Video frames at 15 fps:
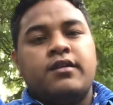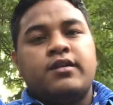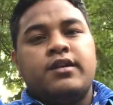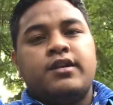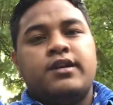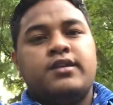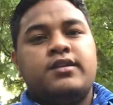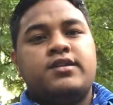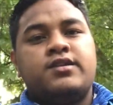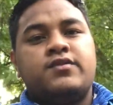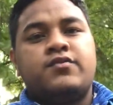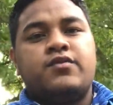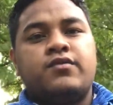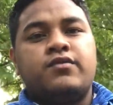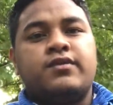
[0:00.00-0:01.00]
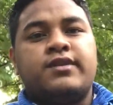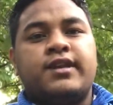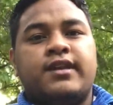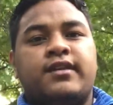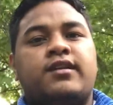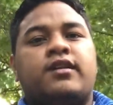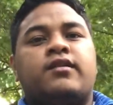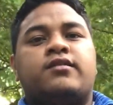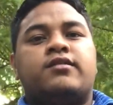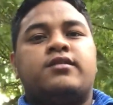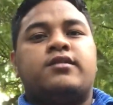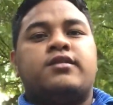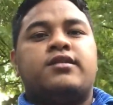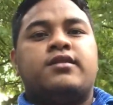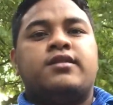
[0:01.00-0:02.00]
It is true that
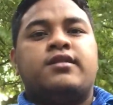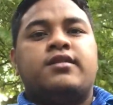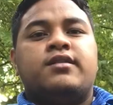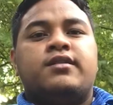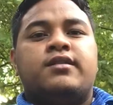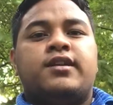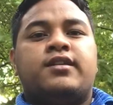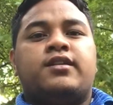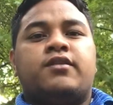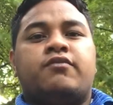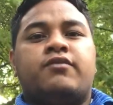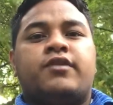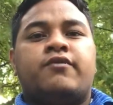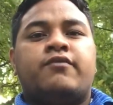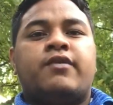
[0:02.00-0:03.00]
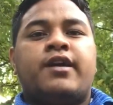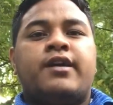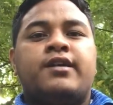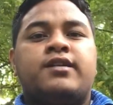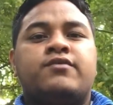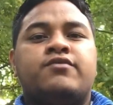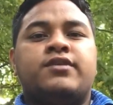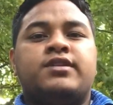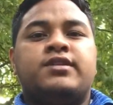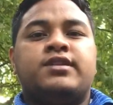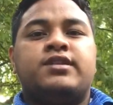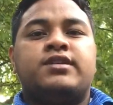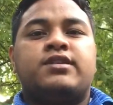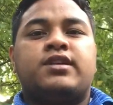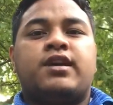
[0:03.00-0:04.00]
the required
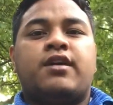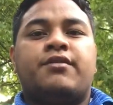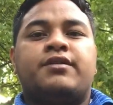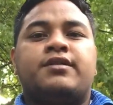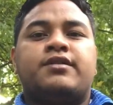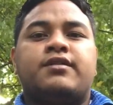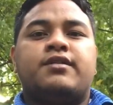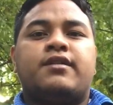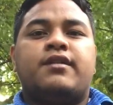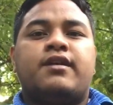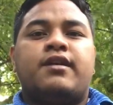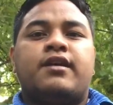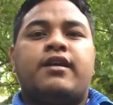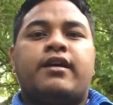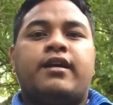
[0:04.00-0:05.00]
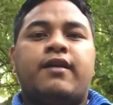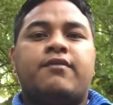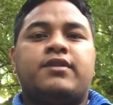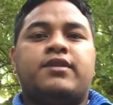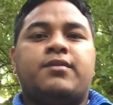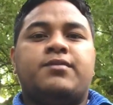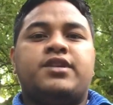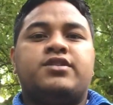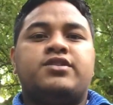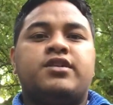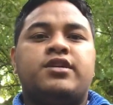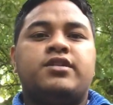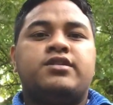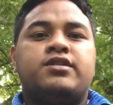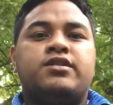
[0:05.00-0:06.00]
readings cover the
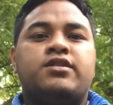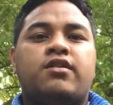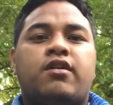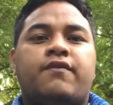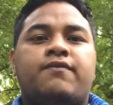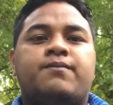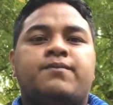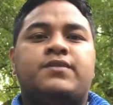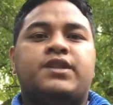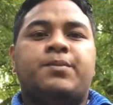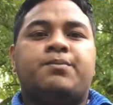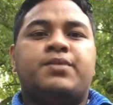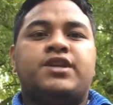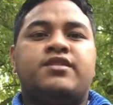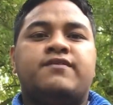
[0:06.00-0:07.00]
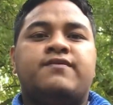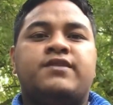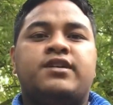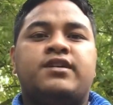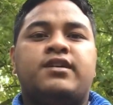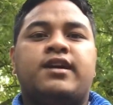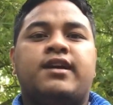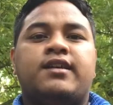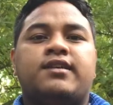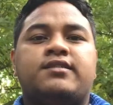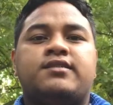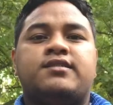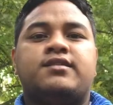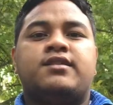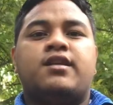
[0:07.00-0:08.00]
majority of the Pacific
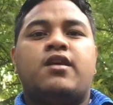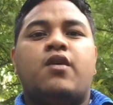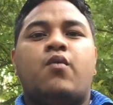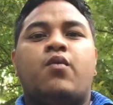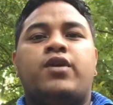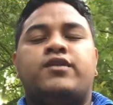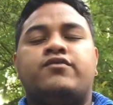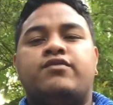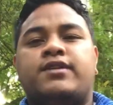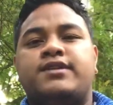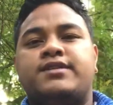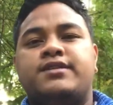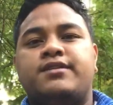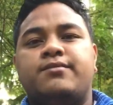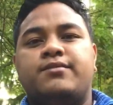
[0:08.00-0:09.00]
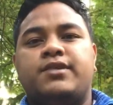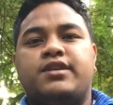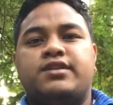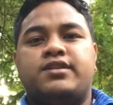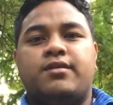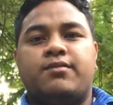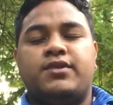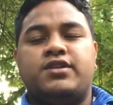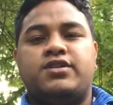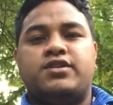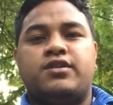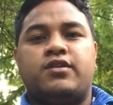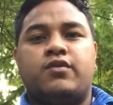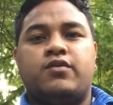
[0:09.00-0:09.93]
Islands, where tourism is a major